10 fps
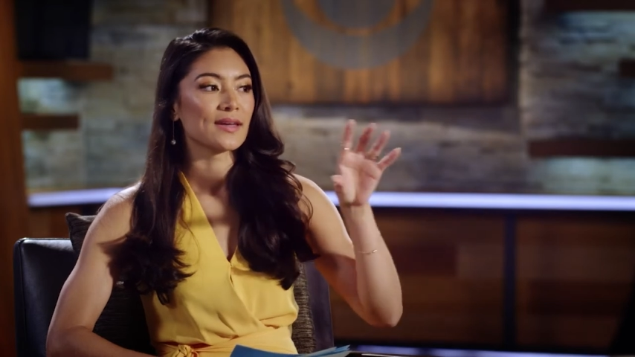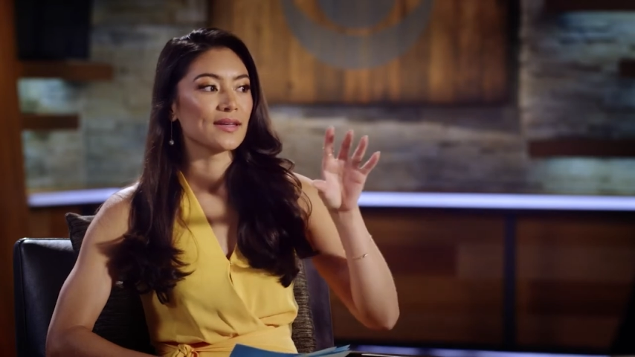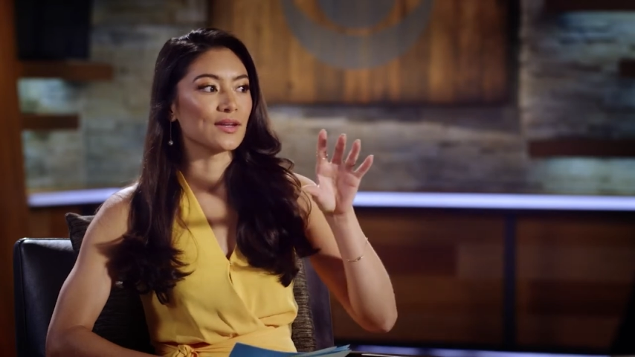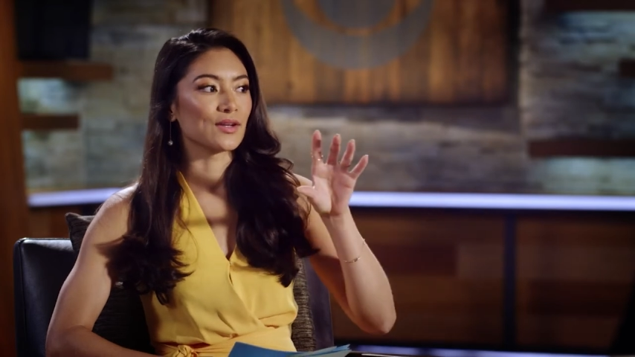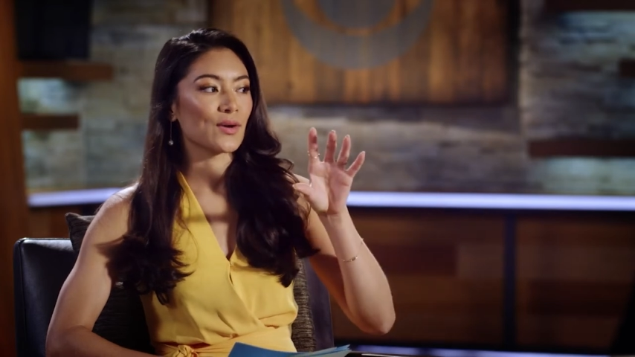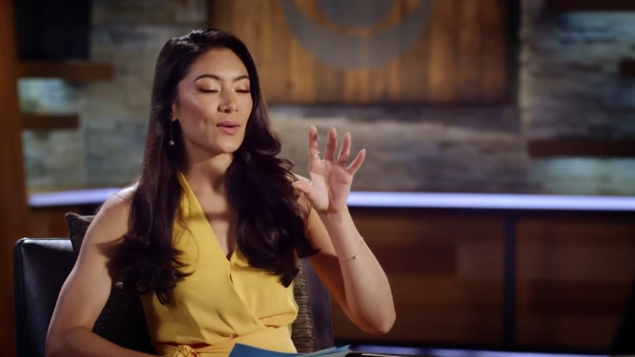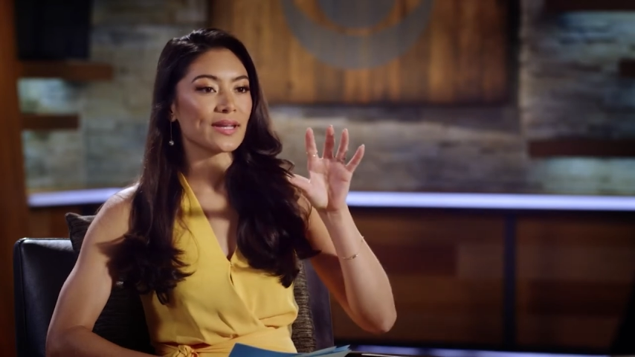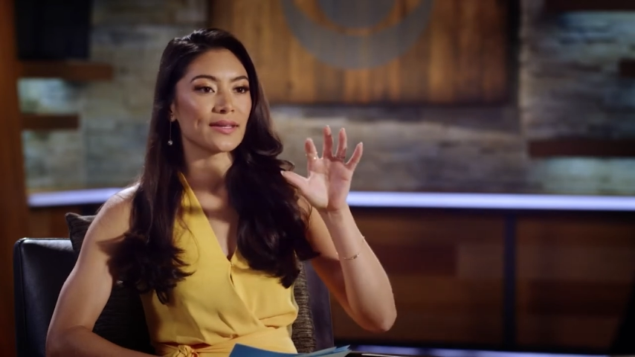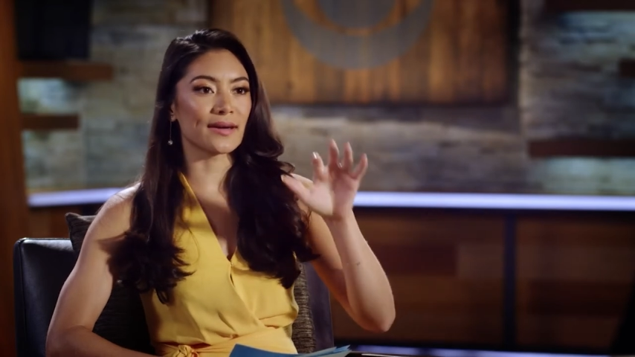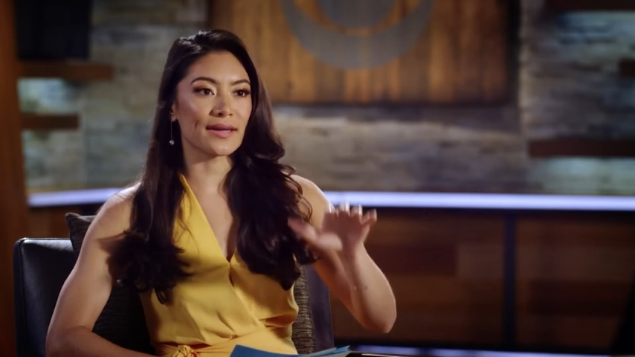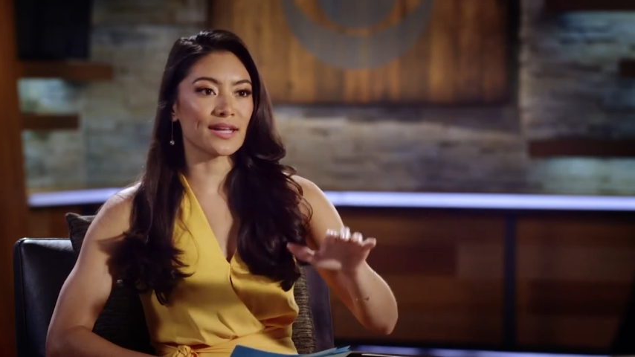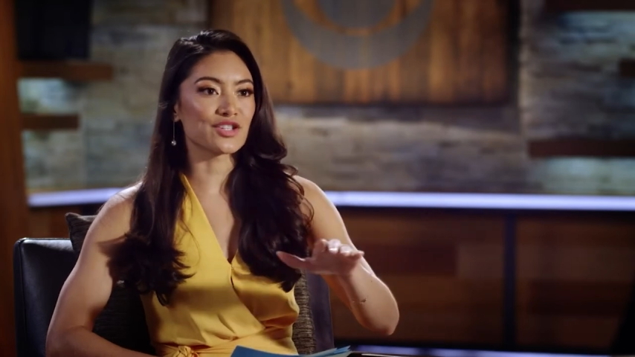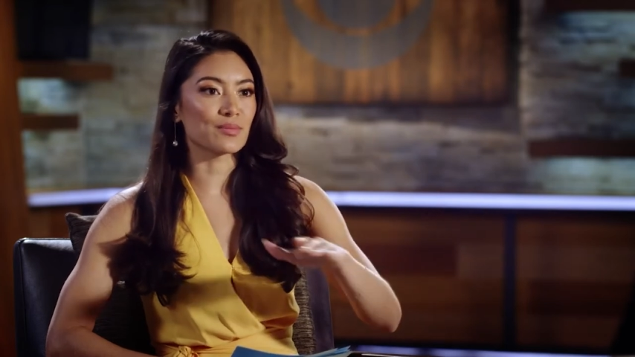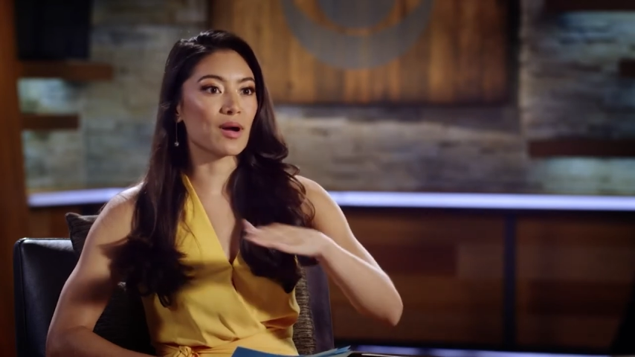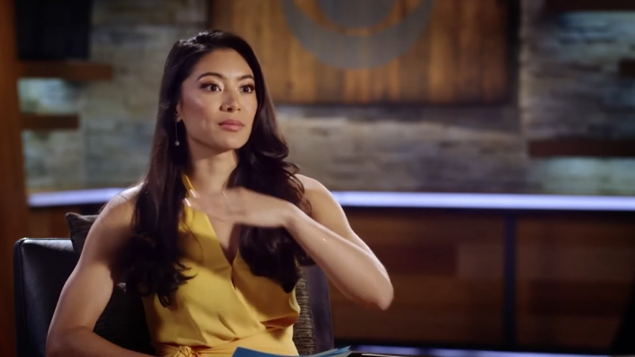you know, at a young
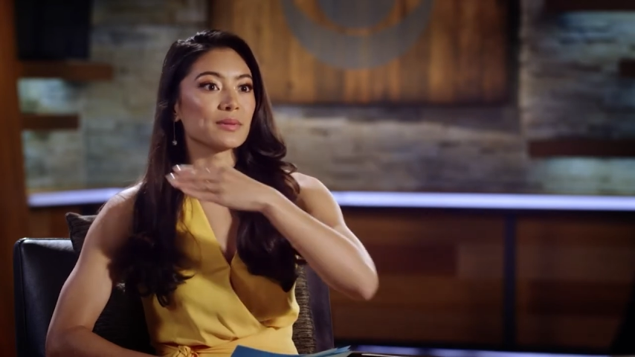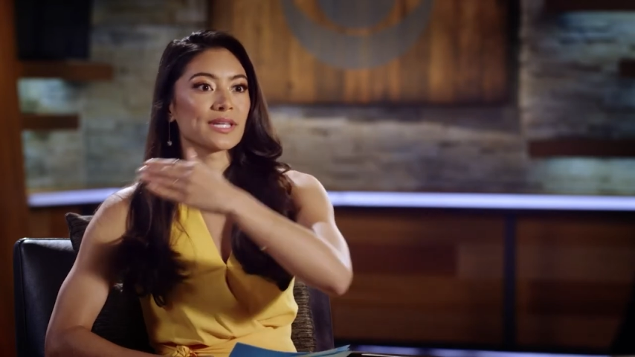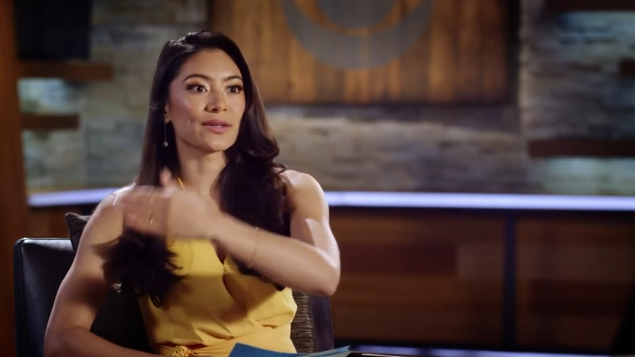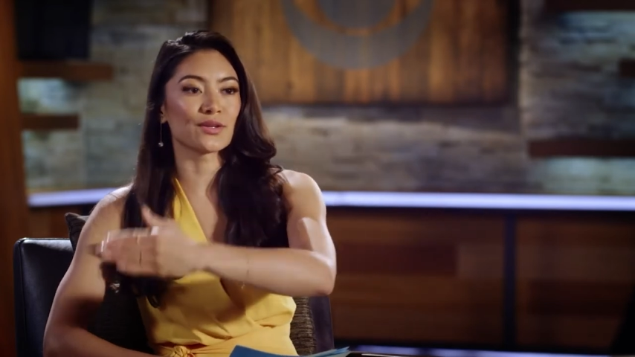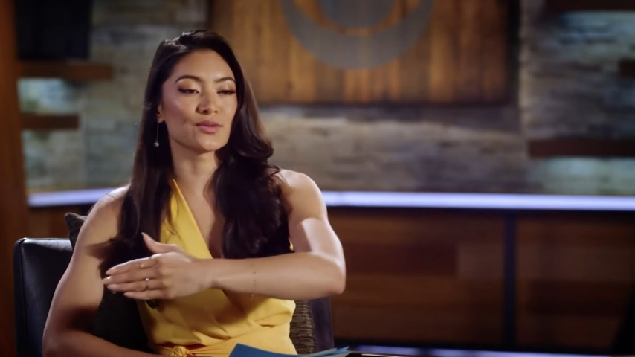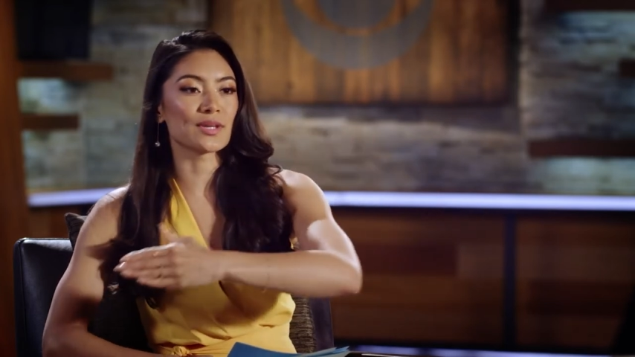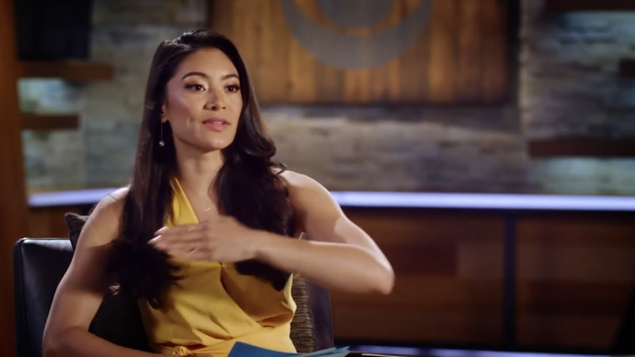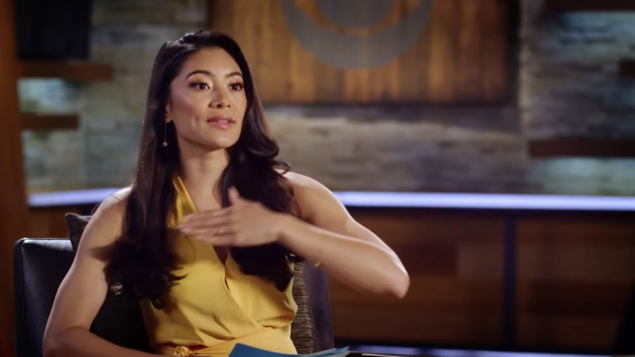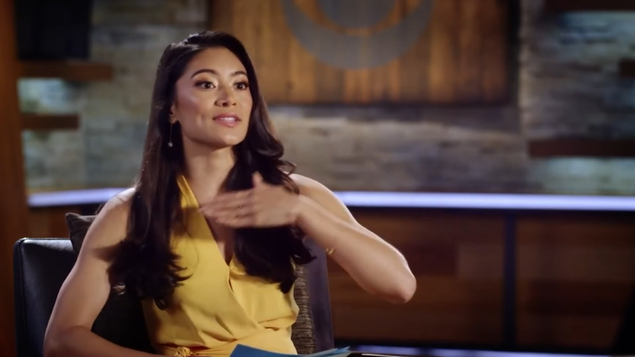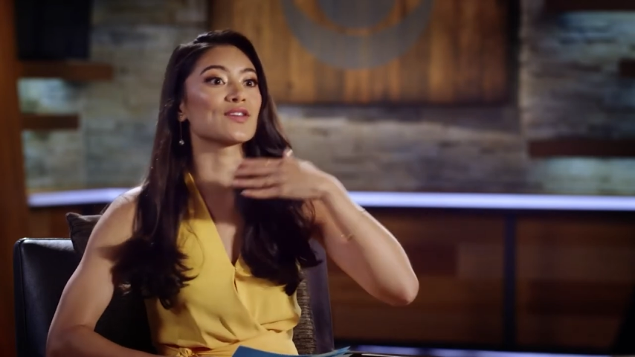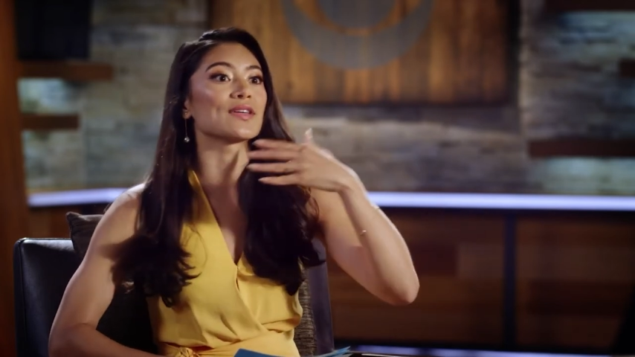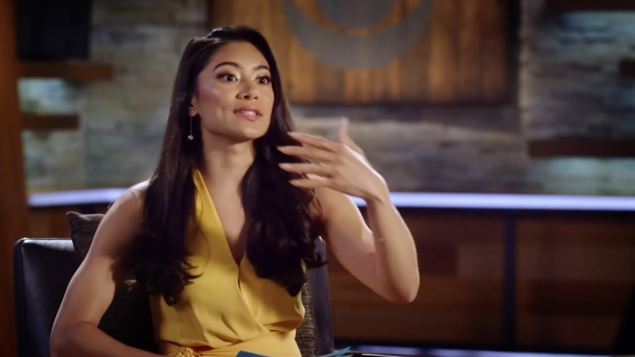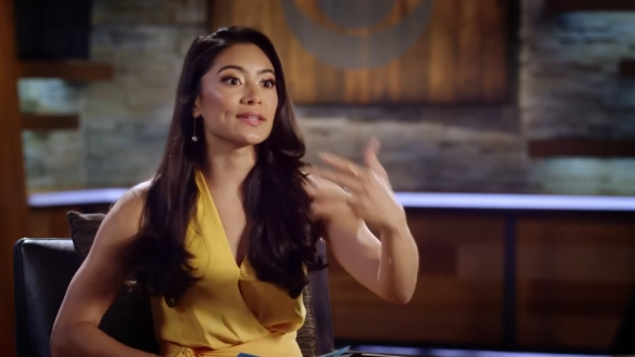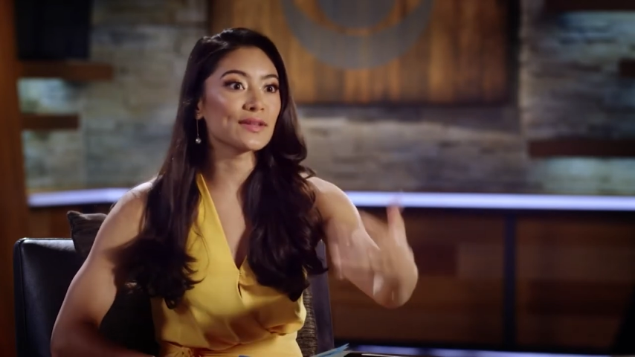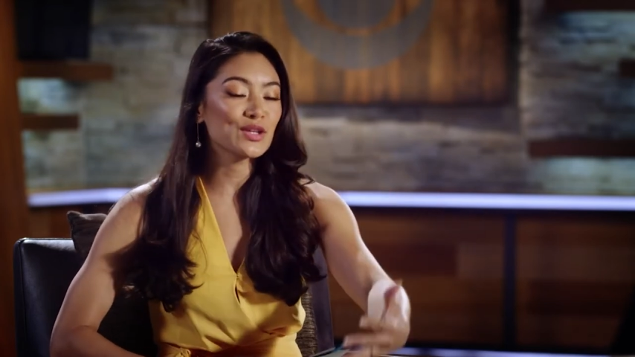age, they're probably telling you something that's
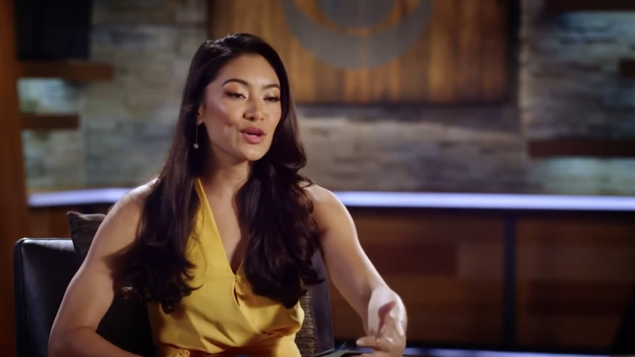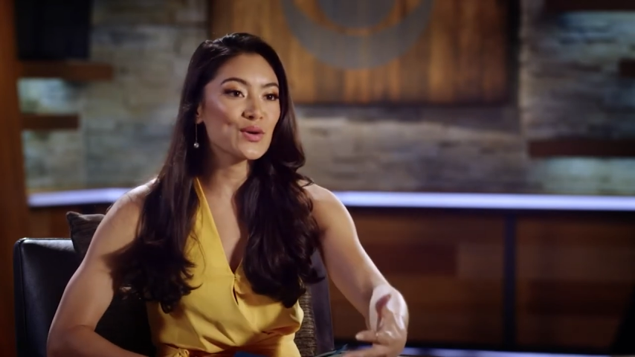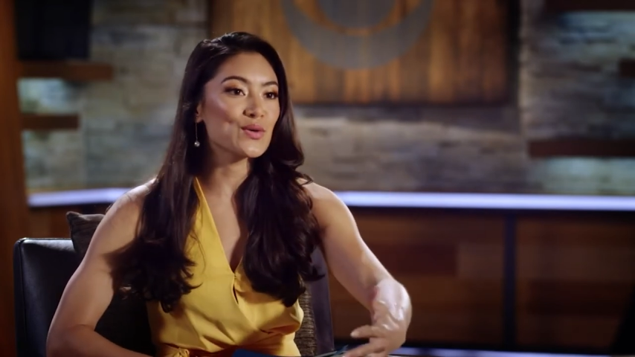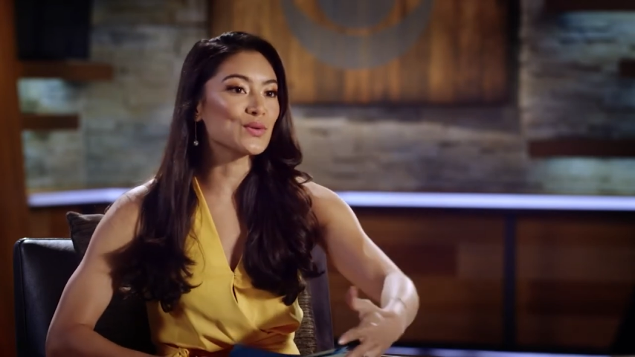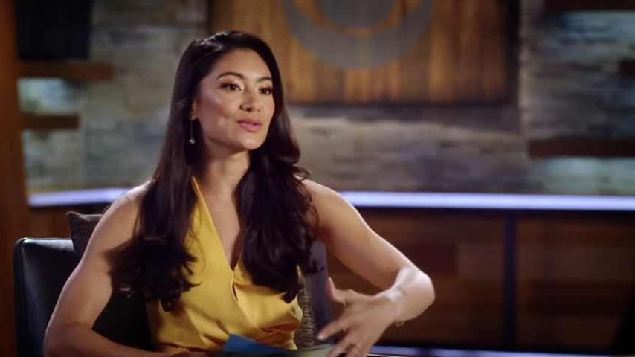authentically you.